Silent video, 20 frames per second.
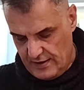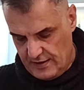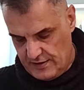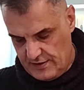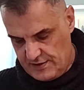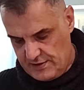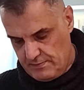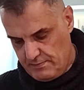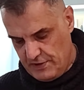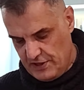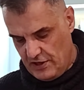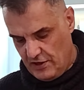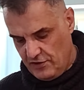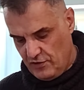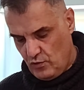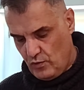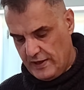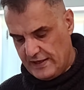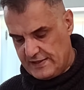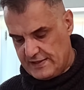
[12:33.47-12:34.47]
It is a bit
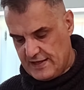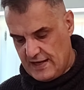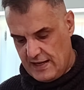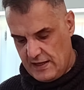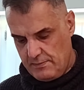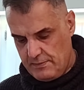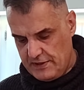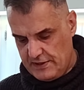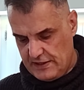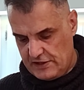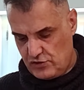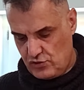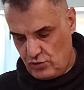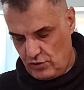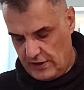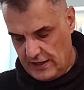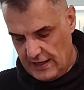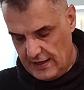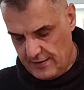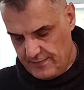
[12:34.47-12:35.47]
on the wet side, but that's
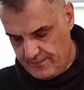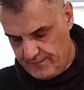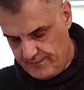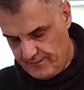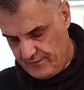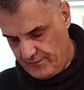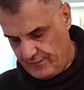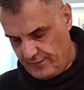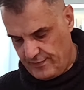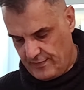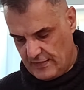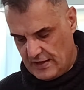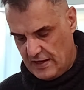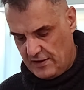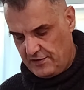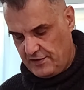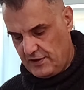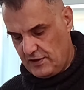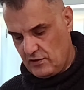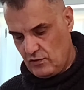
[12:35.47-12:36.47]
okay.
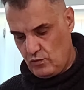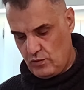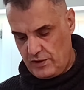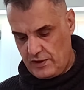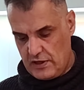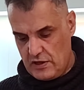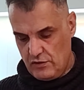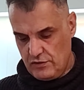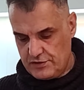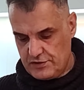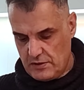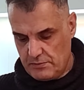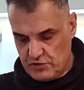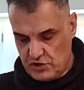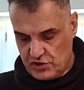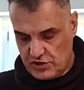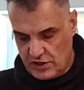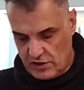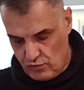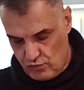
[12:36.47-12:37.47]
I think it'll work out. So I'm
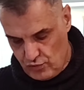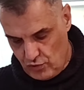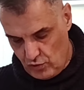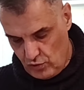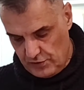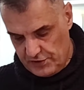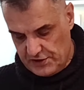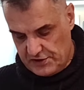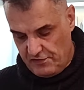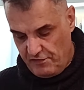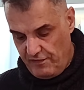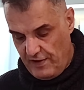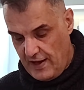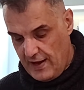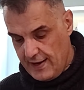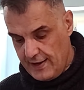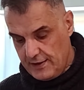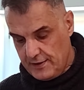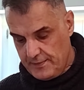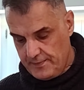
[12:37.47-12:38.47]
just gonna roll this
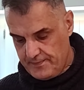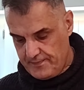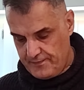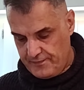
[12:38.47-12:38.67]
fine.